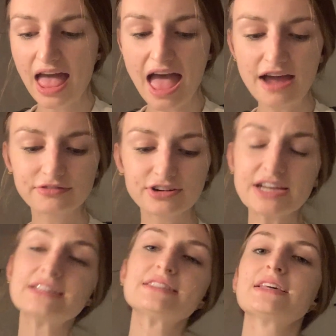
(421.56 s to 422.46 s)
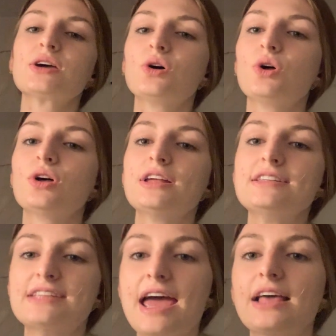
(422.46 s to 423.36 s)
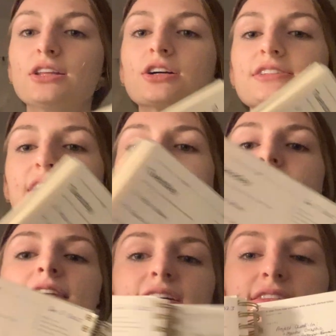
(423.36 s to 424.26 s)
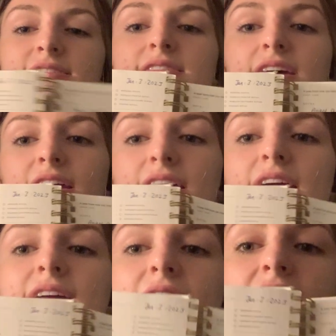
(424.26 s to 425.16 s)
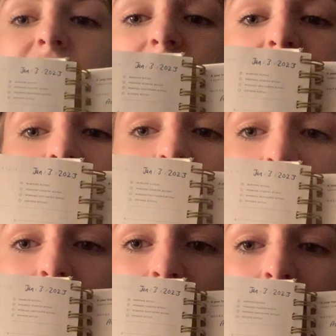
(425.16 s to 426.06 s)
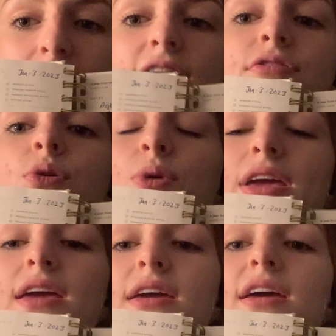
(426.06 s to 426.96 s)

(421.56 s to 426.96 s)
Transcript: Every single day looks like this. It has the day of the week